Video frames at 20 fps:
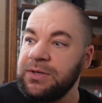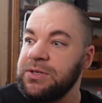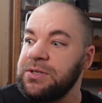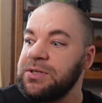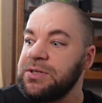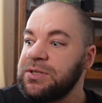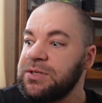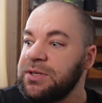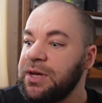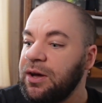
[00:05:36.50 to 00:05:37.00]

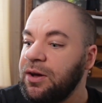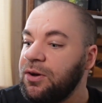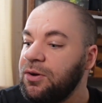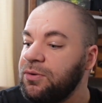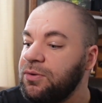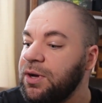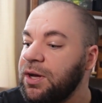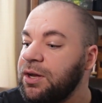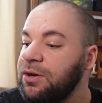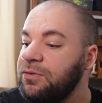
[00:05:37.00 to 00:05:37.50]

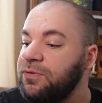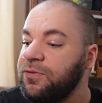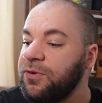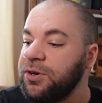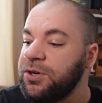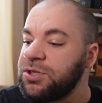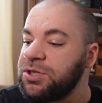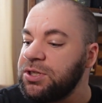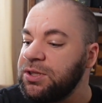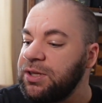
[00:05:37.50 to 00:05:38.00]
So,
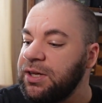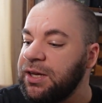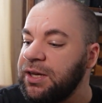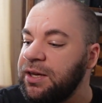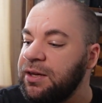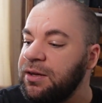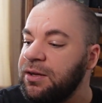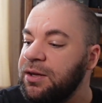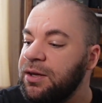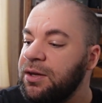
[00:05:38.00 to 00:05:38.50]

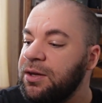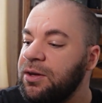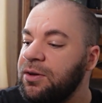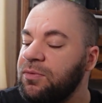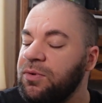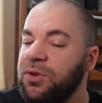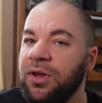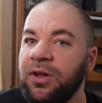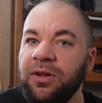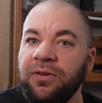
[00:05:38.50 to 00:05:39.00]
unfortunately,
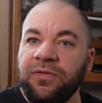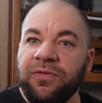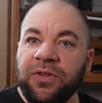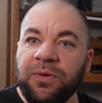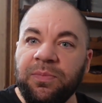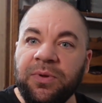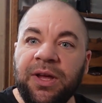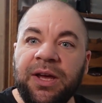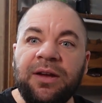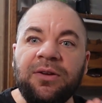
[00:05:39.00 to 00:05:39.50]
with all of the
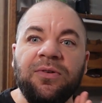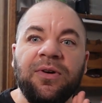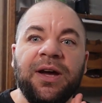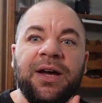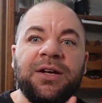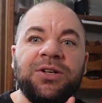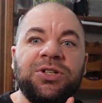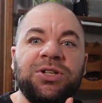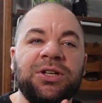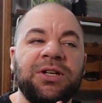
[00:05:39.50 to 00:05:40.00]
plane
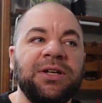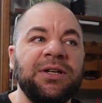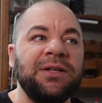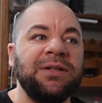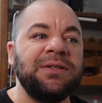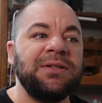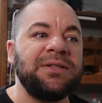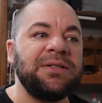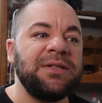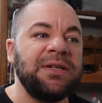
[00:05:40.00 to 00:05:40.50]

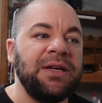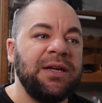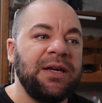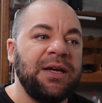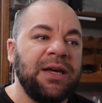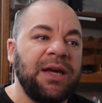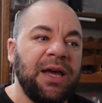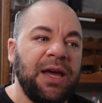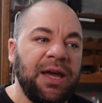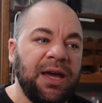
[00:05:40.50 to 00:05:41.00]
crashes
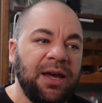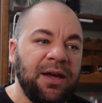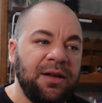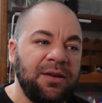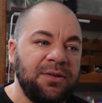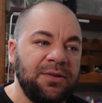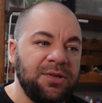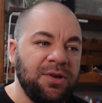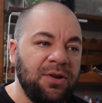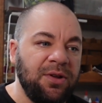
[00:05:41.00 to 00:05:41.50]

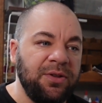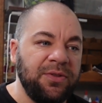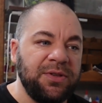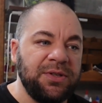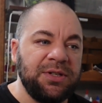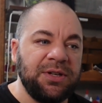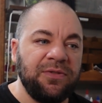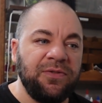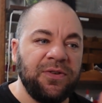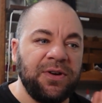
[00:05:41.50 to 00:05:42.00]
and all the
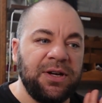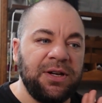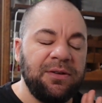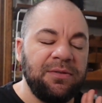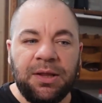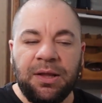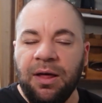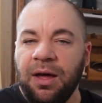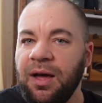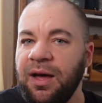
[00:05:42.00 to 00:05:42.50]
different
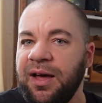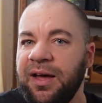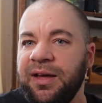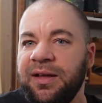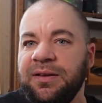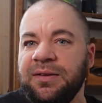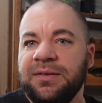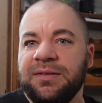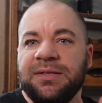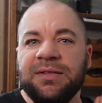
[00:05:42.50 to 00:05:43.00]

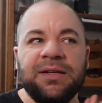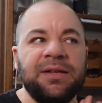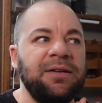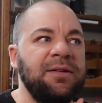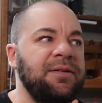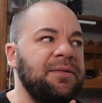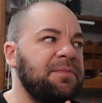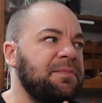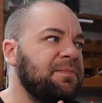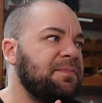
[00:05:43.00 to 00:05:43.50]
laws
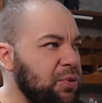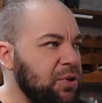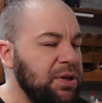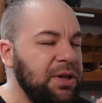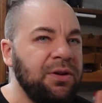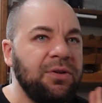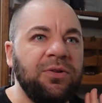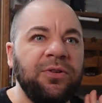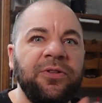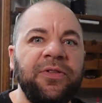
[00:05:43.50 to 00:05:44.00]
and
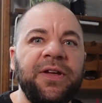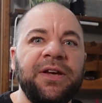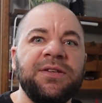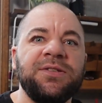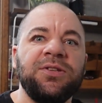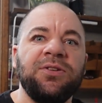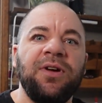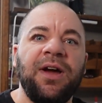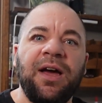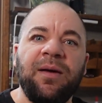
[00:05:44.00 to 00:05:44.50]
political things
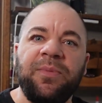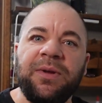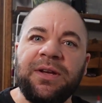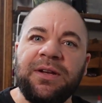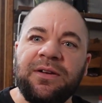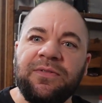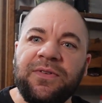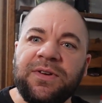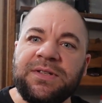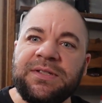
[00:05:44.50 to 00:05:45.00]
that are happening in
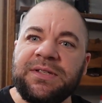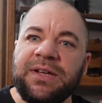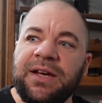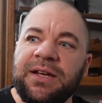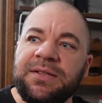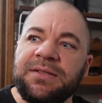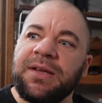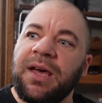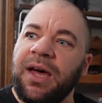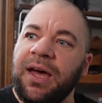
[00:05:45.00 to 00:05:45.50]
different
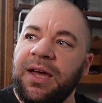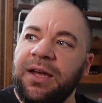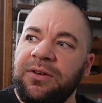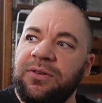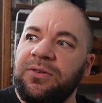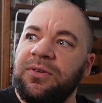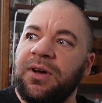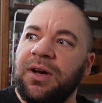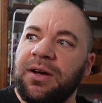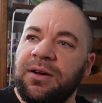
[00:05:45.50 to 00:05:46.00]
states, I
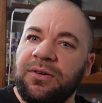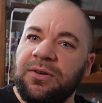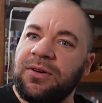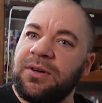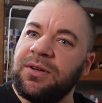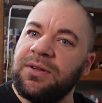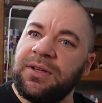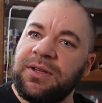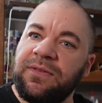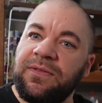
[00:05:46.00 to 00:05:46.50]
do not
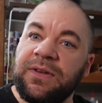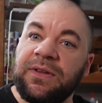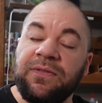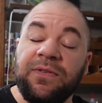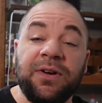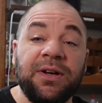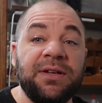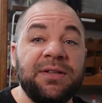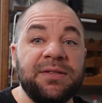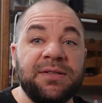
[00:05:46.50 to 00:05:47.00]
currently feel
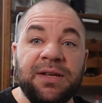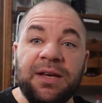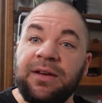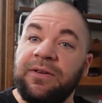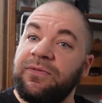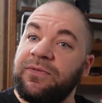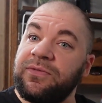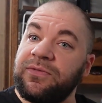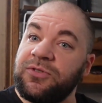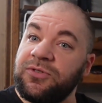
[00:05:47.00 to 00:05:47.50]
very
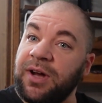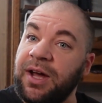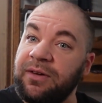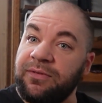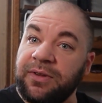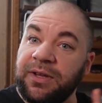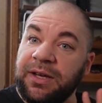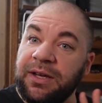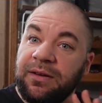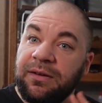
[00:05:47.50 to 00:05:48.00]
safe
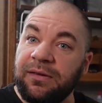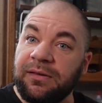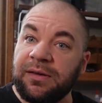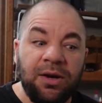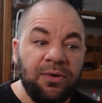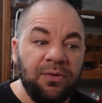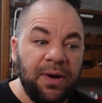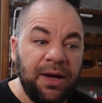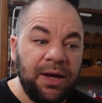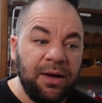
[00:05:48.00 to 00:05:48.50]
traveling
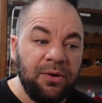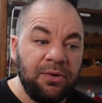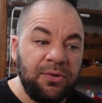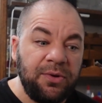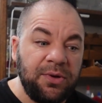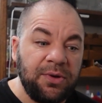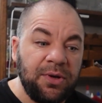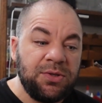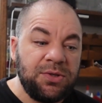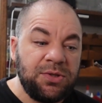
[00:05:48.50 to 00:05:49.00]

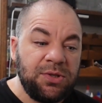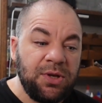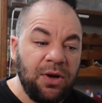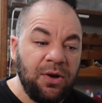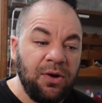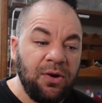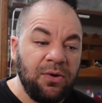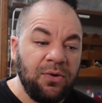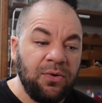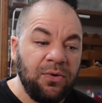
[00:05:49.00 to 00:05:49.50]
around.
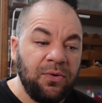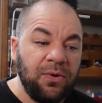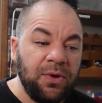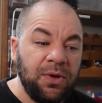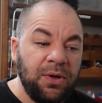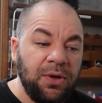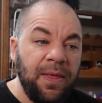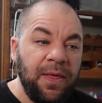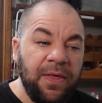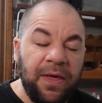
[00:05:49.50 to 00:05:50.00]
So
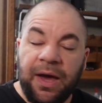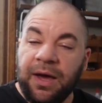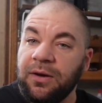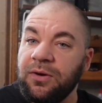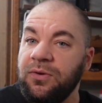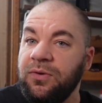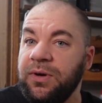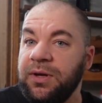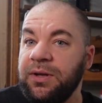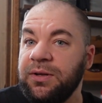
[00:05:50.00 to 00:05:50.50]
that
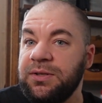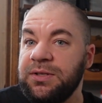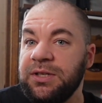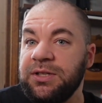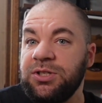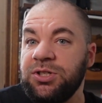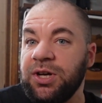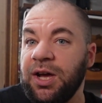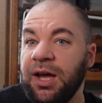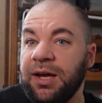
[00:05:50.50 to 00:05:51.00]
quilted
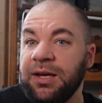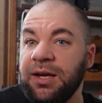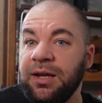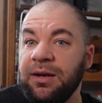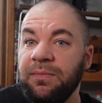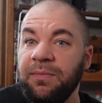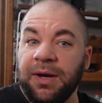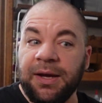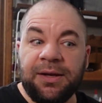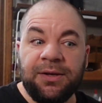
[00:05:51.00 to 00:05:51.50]
jacket
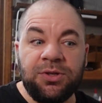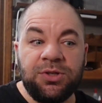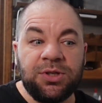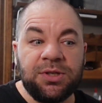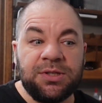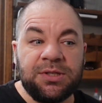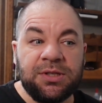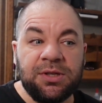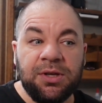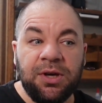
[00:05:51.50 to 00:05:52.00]
might
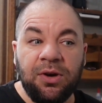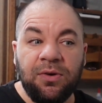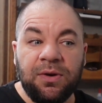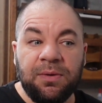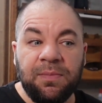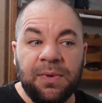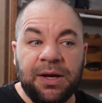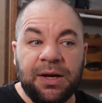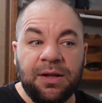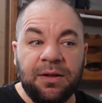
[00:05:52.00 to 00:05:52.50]
just go in
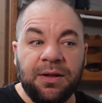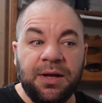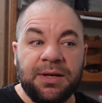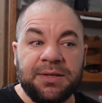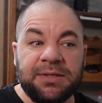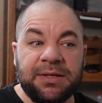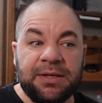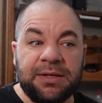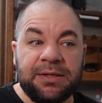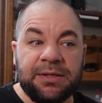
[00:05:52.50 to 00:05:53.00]
my
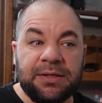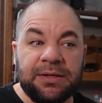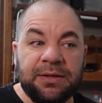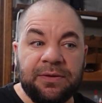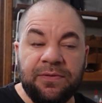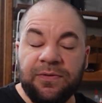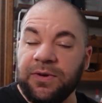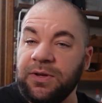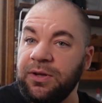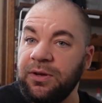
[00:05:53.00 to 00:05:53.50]
closet
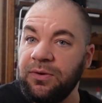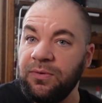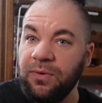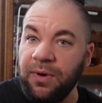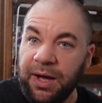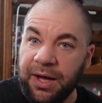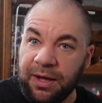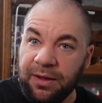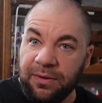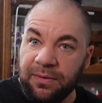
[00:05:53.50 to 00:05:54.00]
for a little
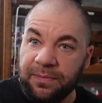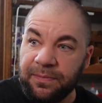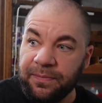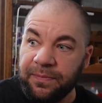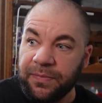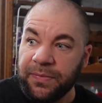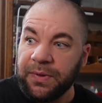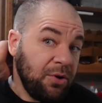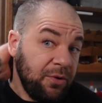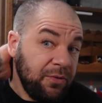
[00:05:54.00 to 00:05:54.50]
while.
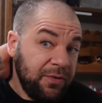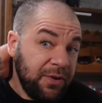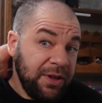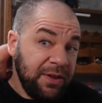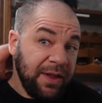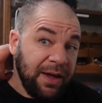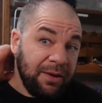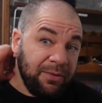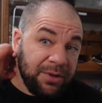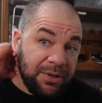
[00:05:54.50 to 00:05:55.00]
Hopefully
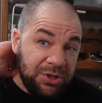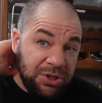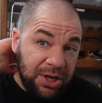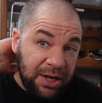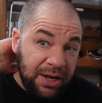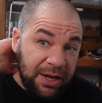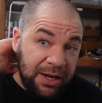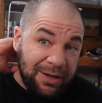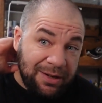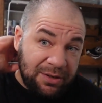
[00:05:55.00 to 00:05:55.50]
that will
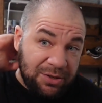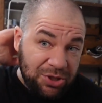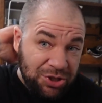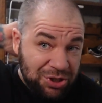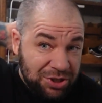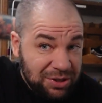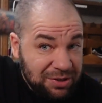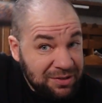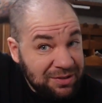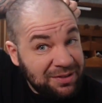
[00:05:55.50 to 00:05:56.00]

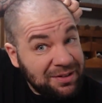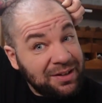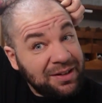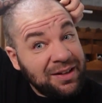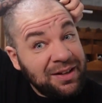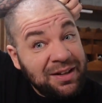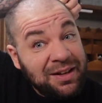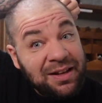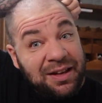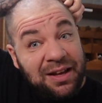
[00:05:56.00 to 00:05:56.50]
change.
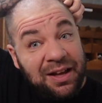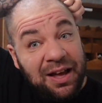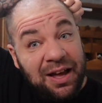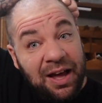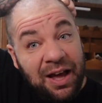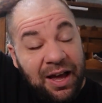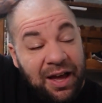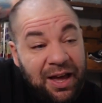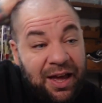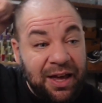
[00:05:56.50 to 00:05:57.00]

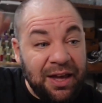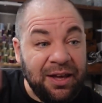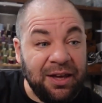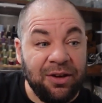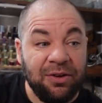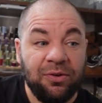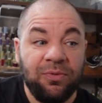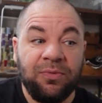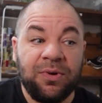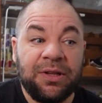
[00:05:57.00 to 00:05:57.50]

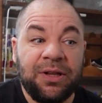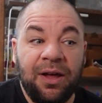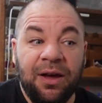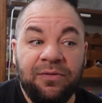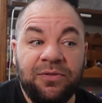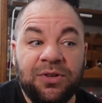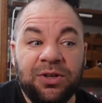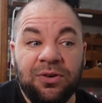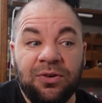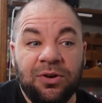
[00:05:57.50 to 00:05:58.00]
I would love
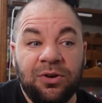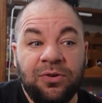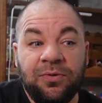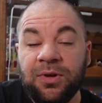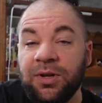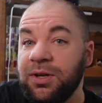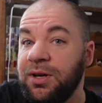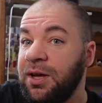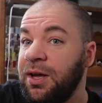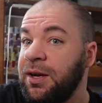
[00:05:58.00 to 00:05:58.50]
to go to
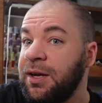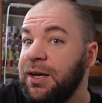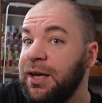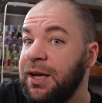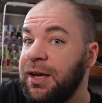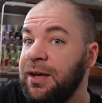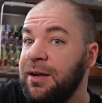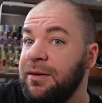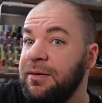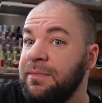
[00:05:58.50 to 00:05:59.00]
QuiltCon
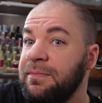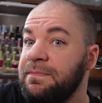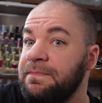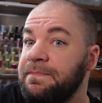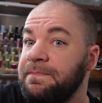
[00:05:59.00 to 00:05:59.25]
again,